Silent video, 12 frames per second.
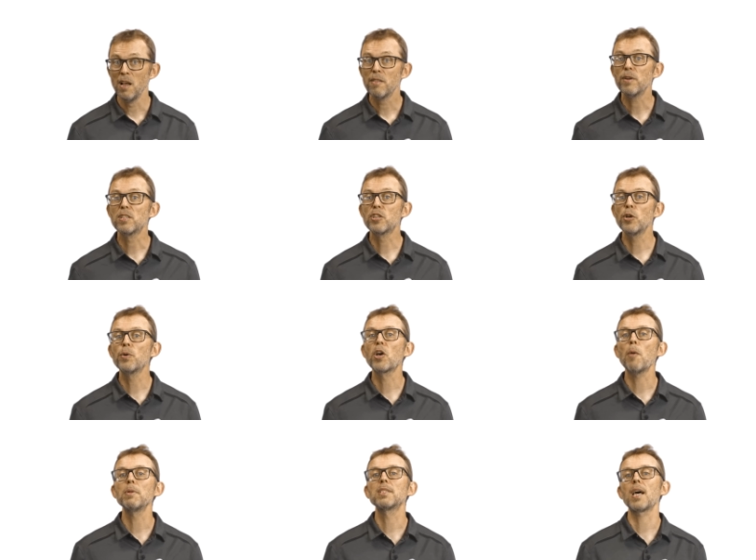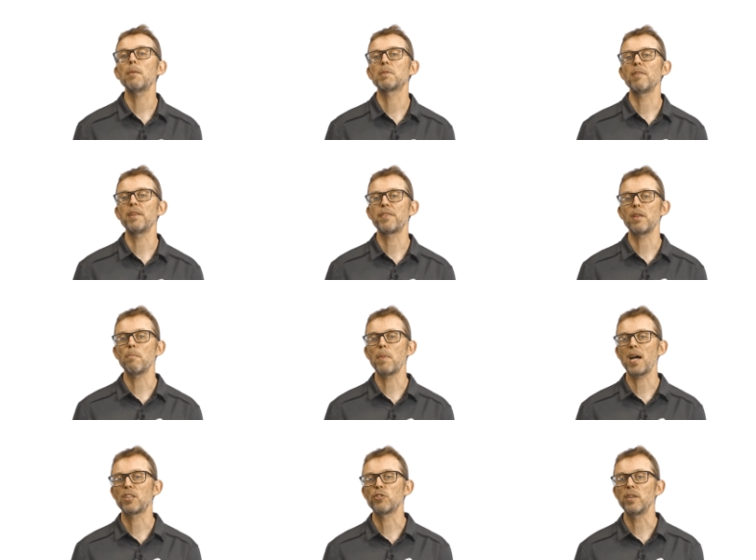There are two common types of lithium
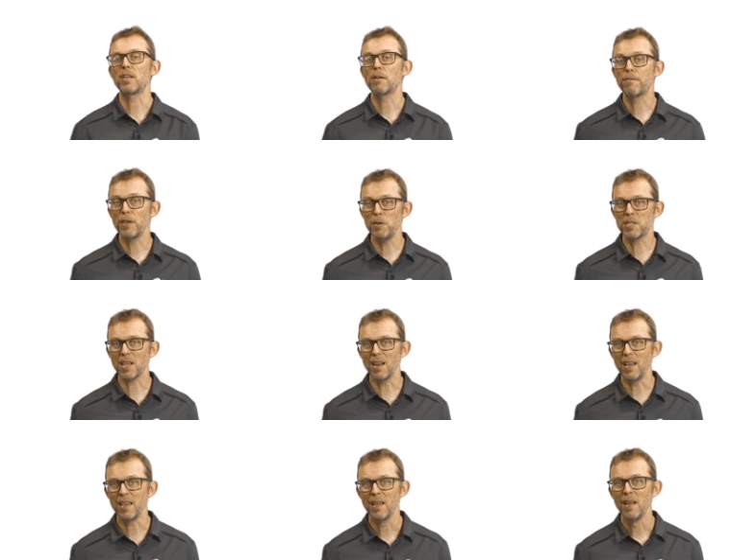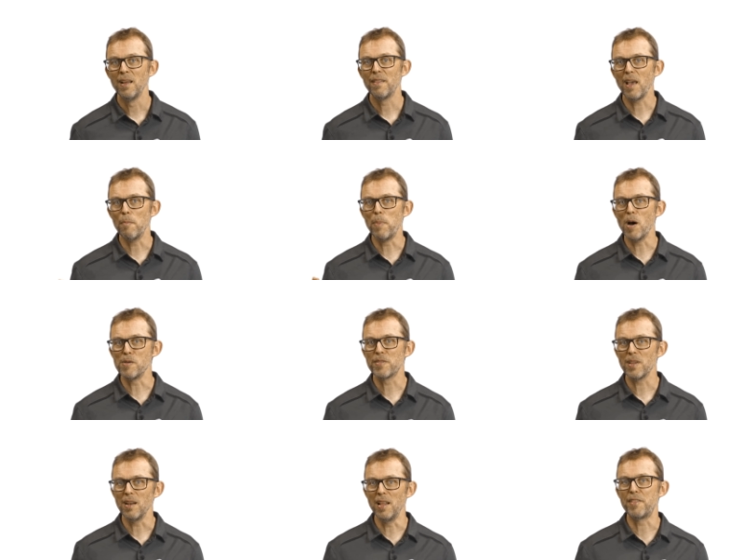battery. Confusingly, they are
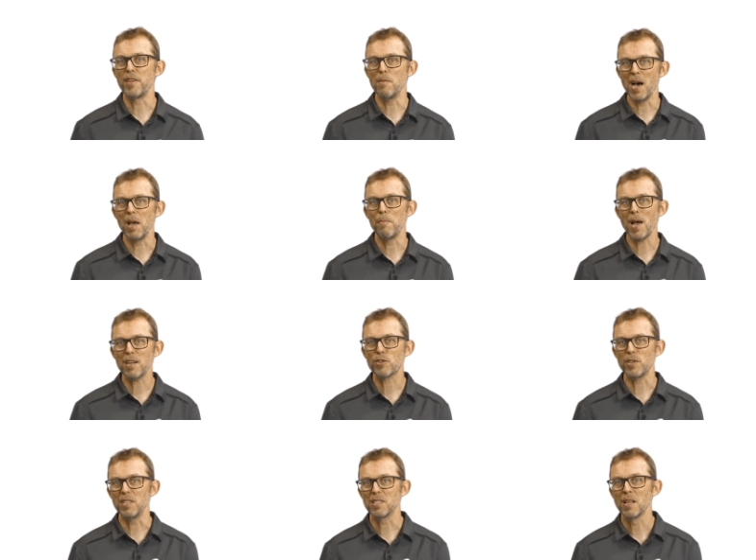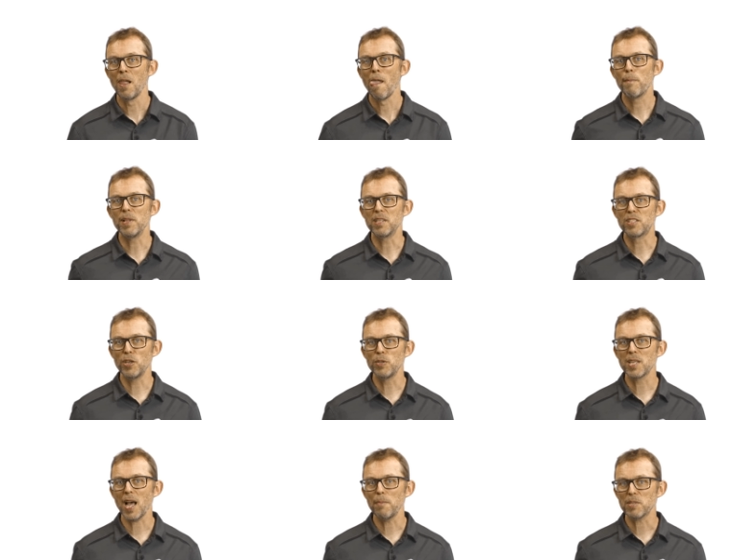both lithium ion batteries, but the two
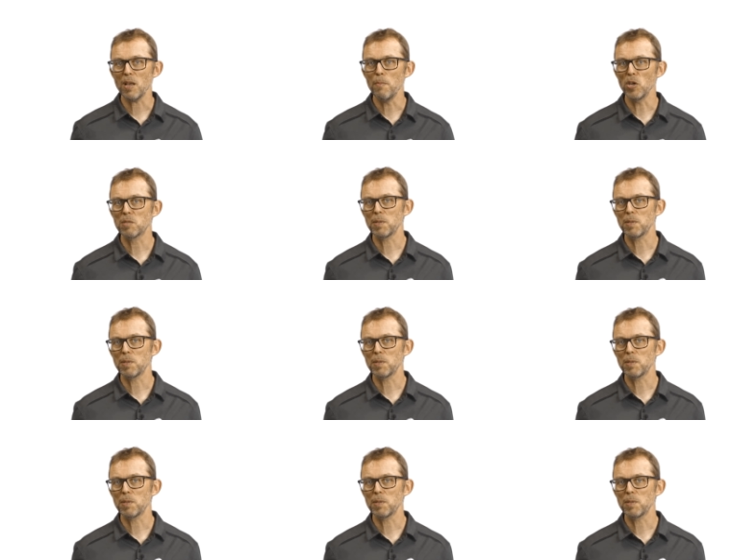types are more